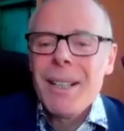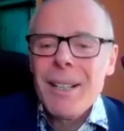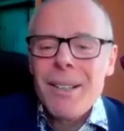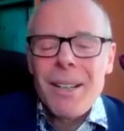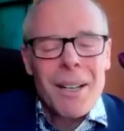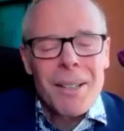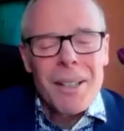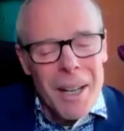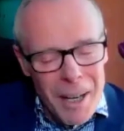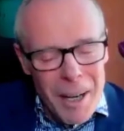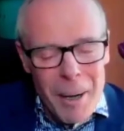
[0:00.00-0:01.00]
here. And
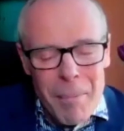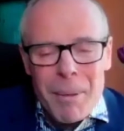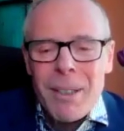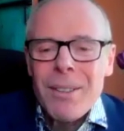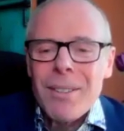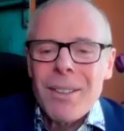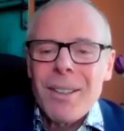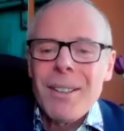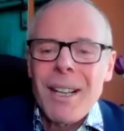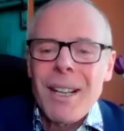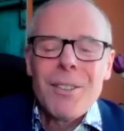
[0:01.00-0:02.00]
please,
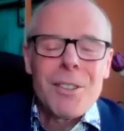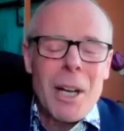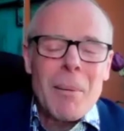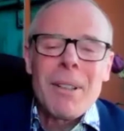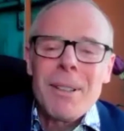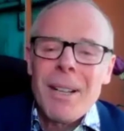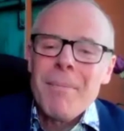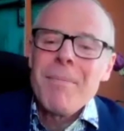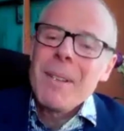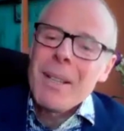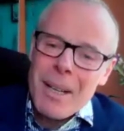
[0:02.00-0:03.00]
ladies and
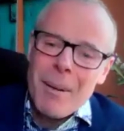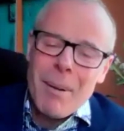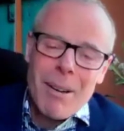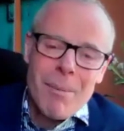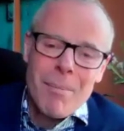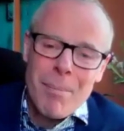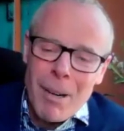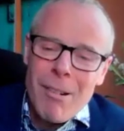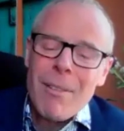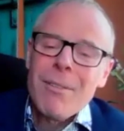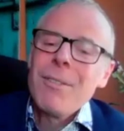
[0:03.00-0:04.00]
gentlemen,
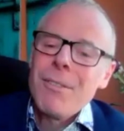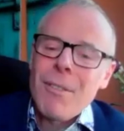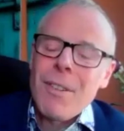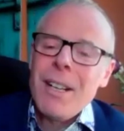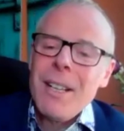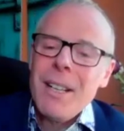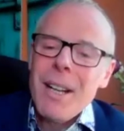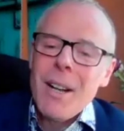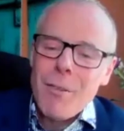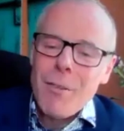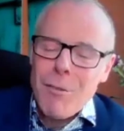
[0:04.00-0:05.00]
Bhairav Trivedi,
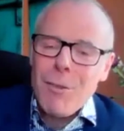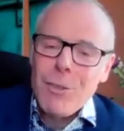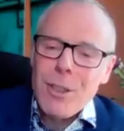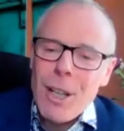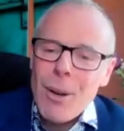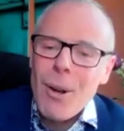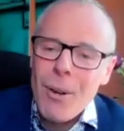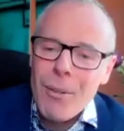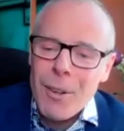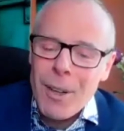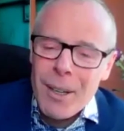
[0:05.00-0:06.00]
CEO
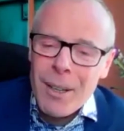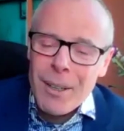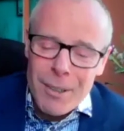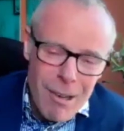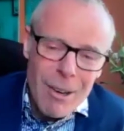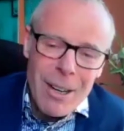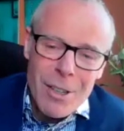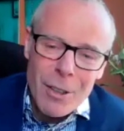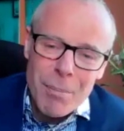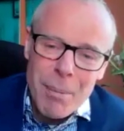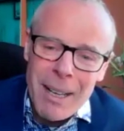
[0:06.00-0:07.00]
of Crown
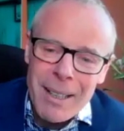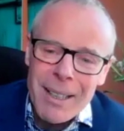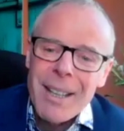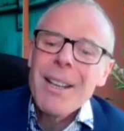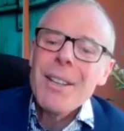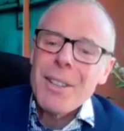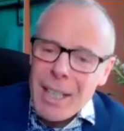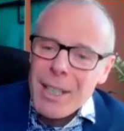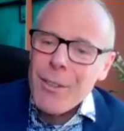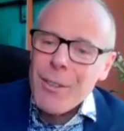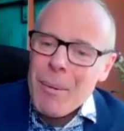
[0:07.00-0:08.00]
Agents Bank,
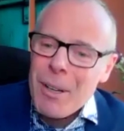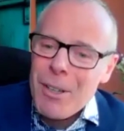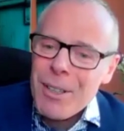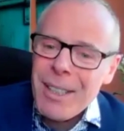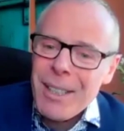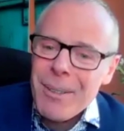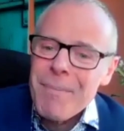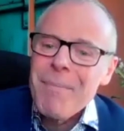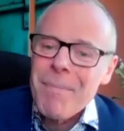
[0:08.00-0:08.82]
thank you very much indeed.